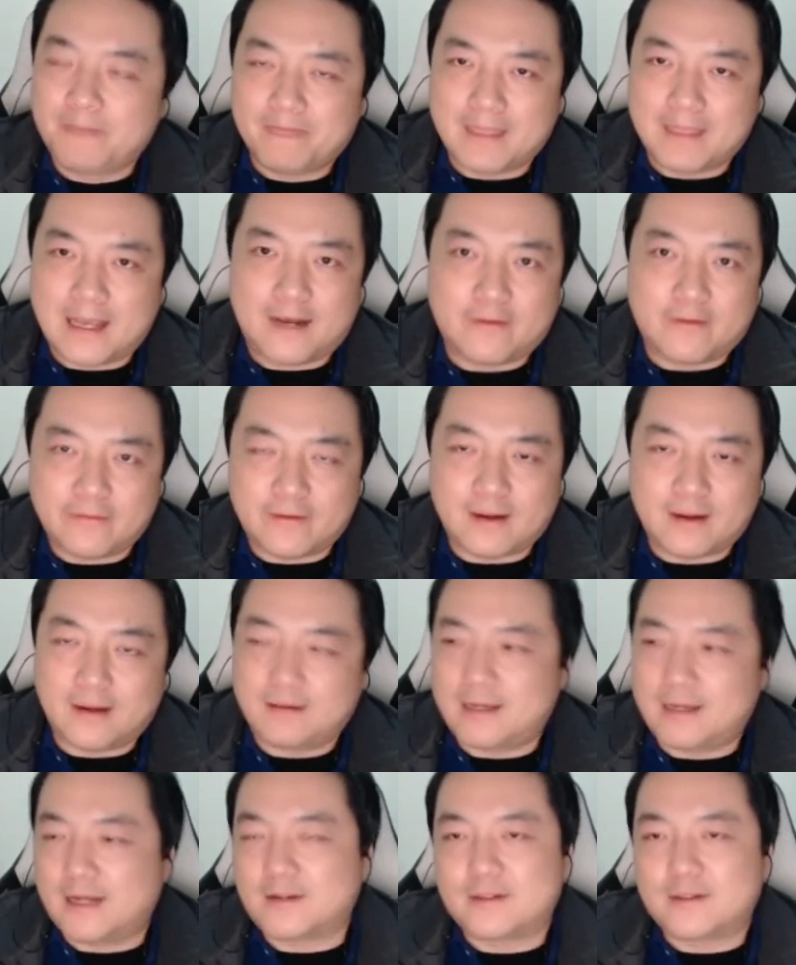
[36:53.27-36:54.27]

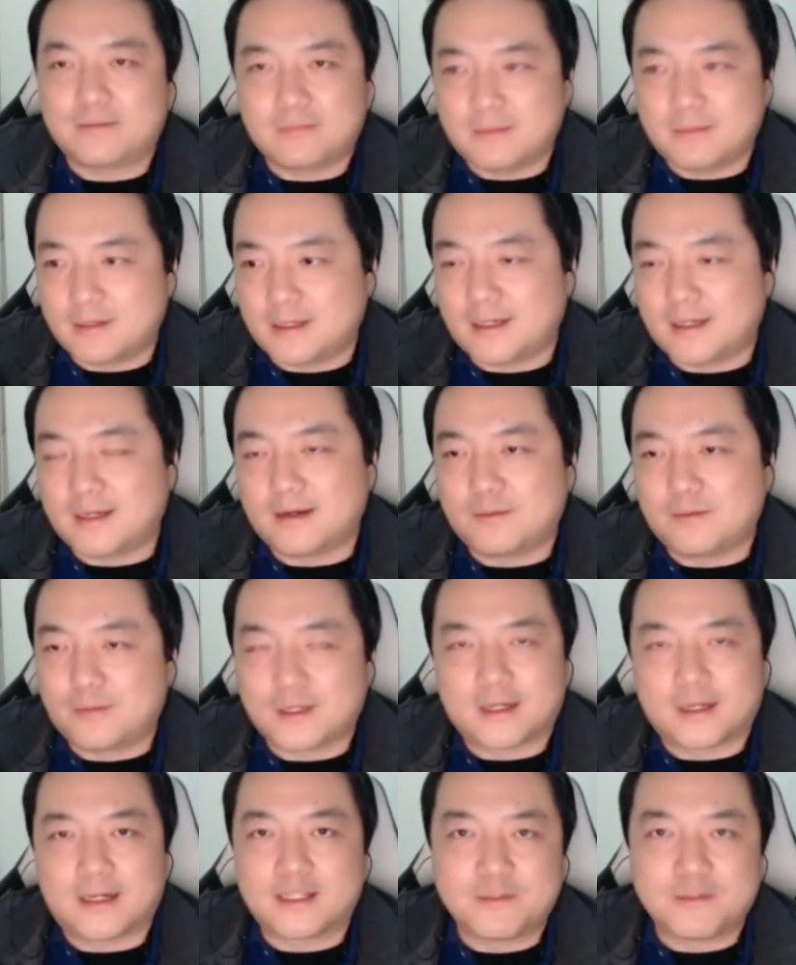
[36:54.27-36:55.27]
What
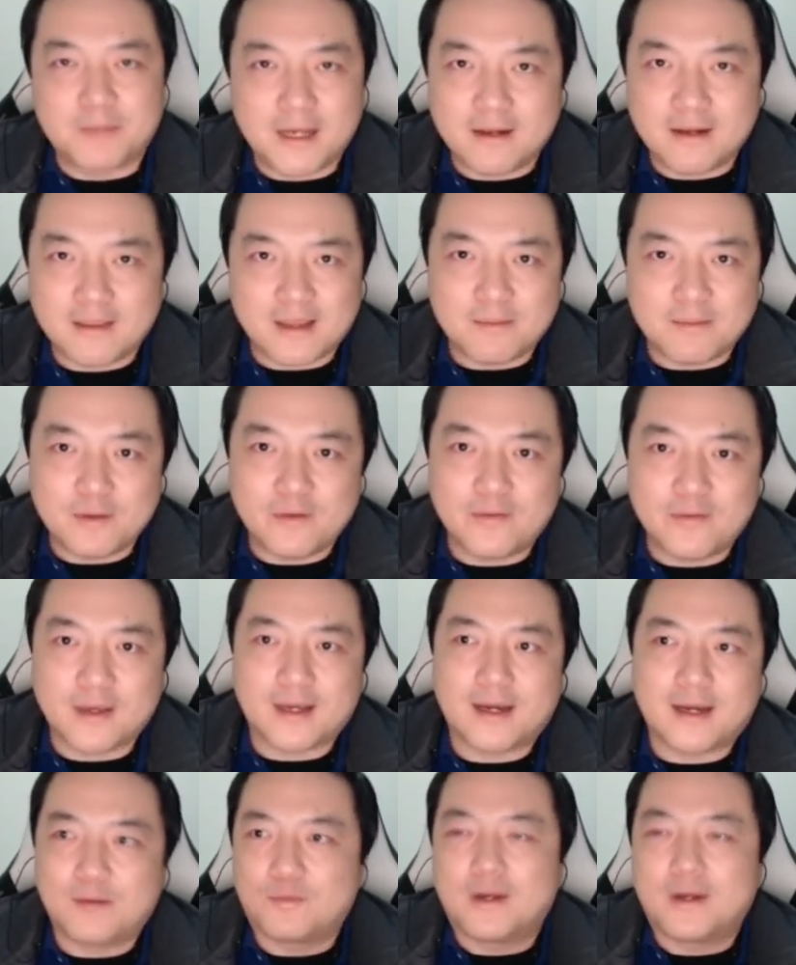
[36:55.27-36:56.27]
kind of speed are they moving
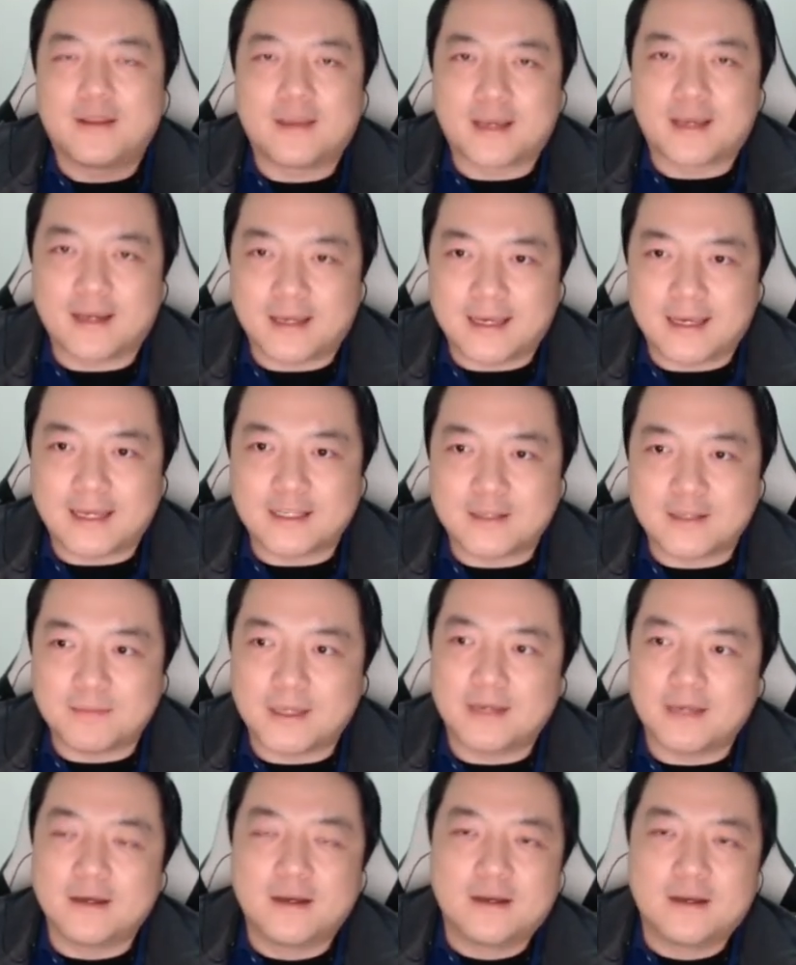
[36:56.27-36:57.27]
at? When are they going to get to
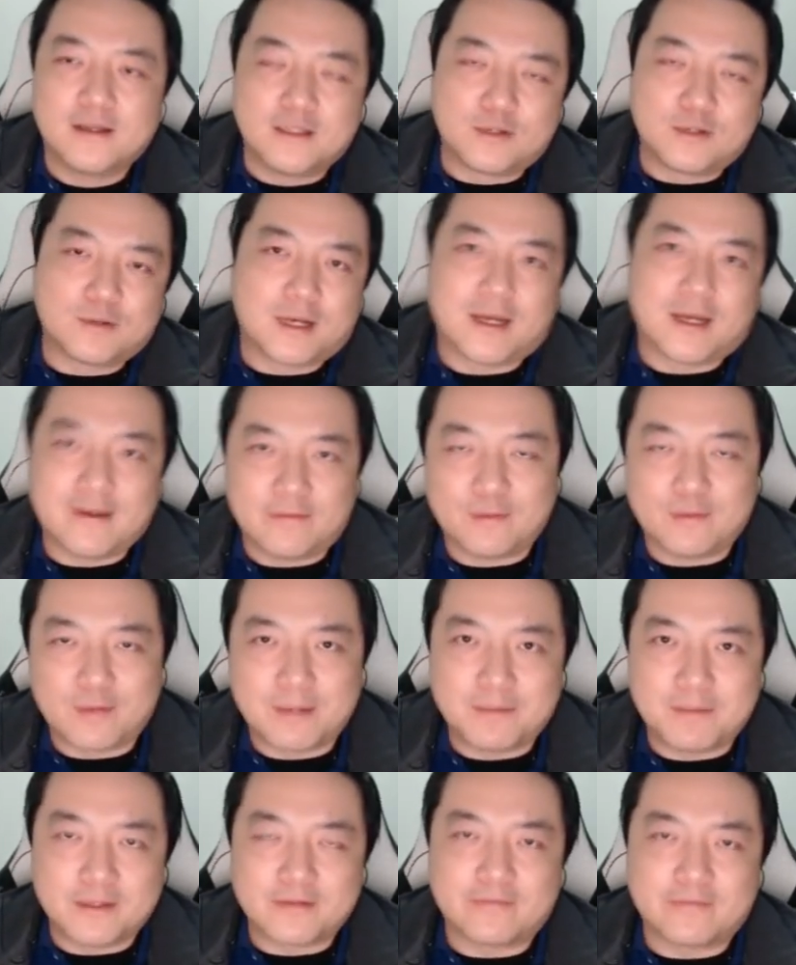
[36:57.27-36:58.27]
me? Do I have the
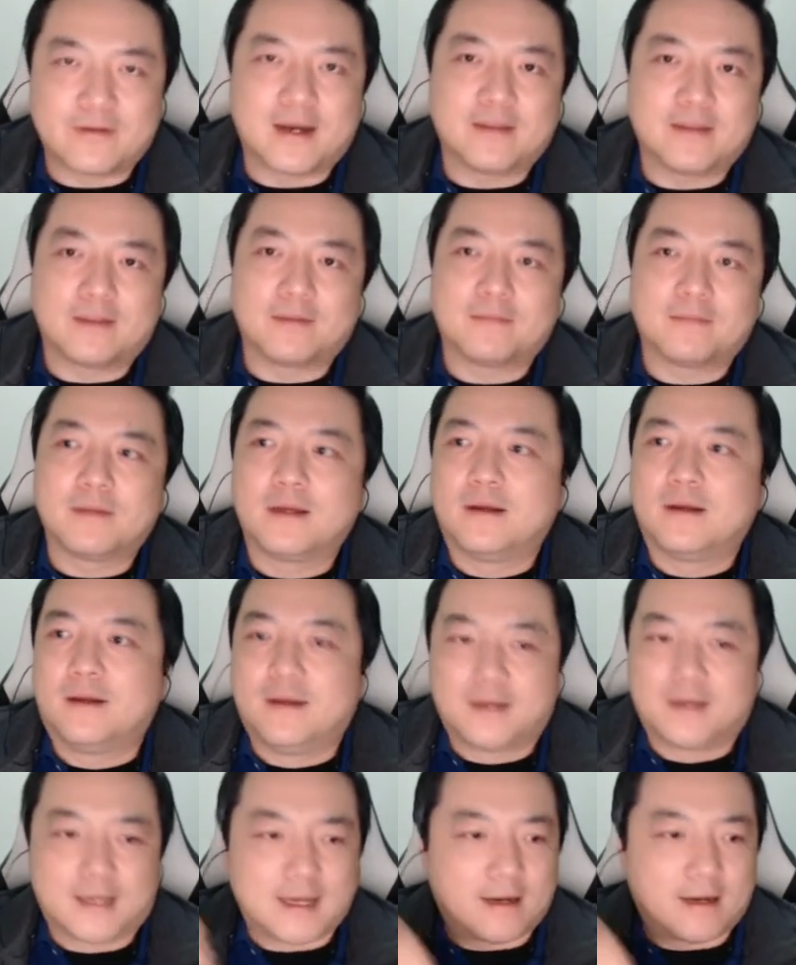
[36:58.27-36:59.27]
weapon to fight them?
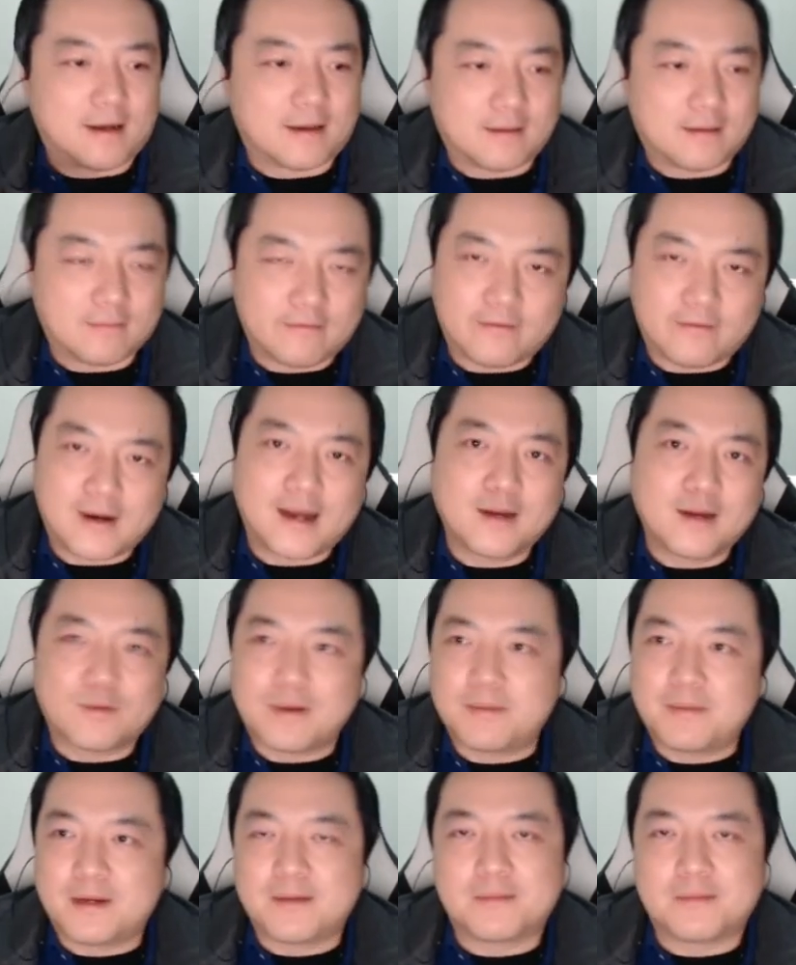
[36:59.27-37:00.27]
Can I find a
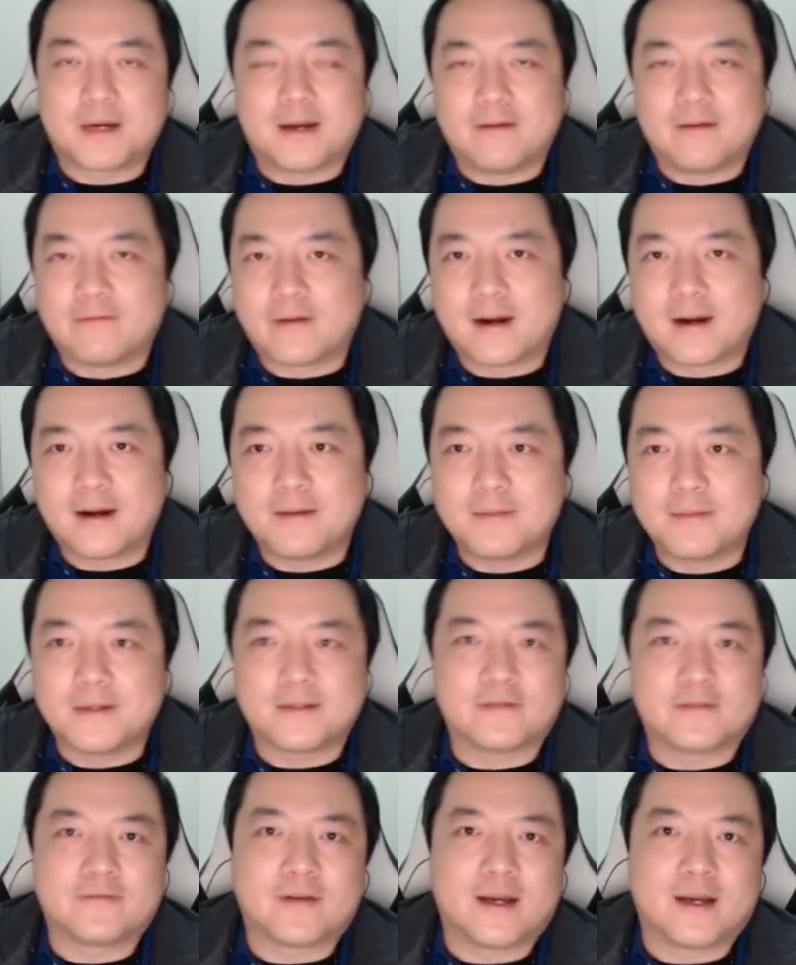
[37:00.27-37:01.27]
weapon in my environment to
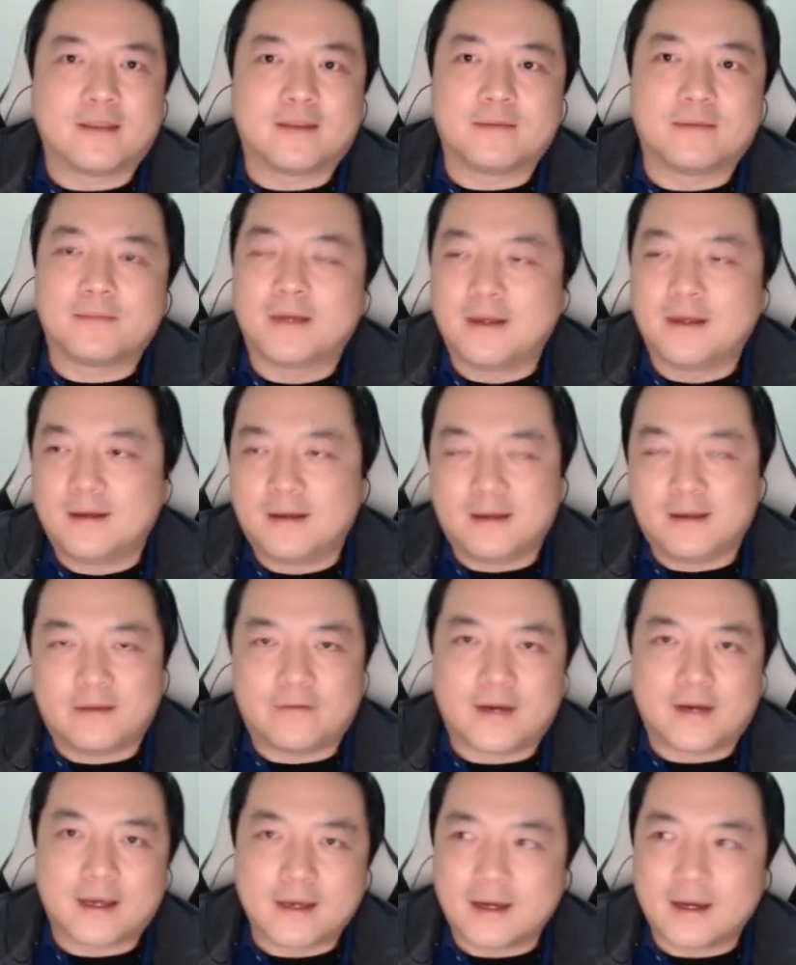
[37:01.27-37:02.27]
fight them? If I
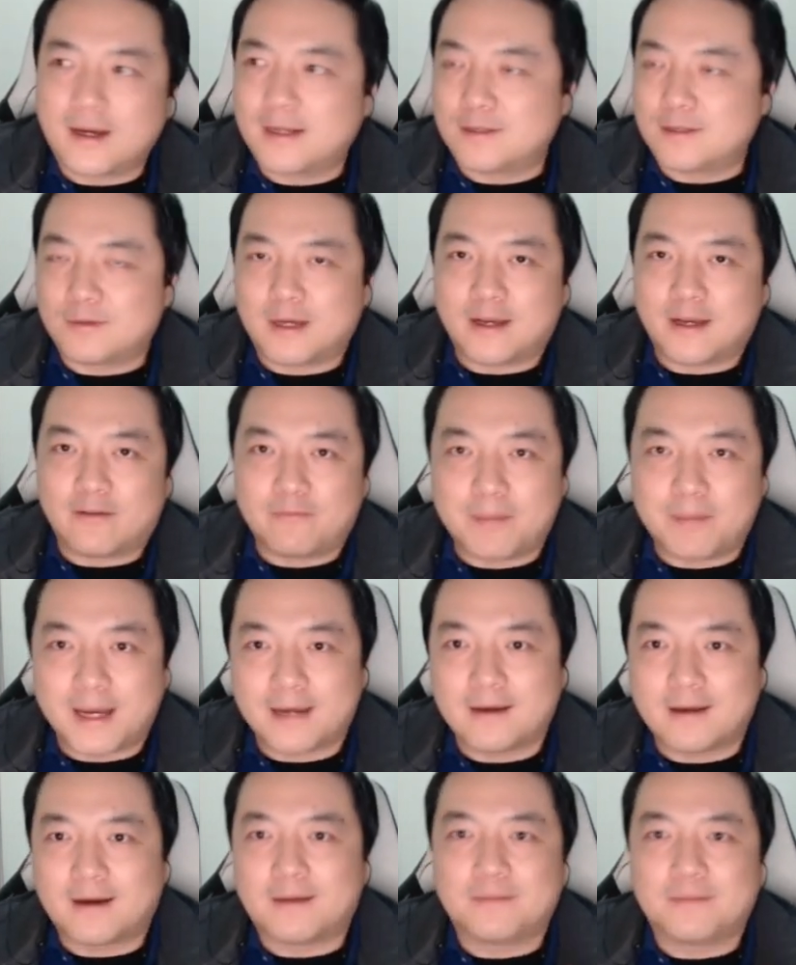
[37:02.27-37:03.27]
can't, do I have backup?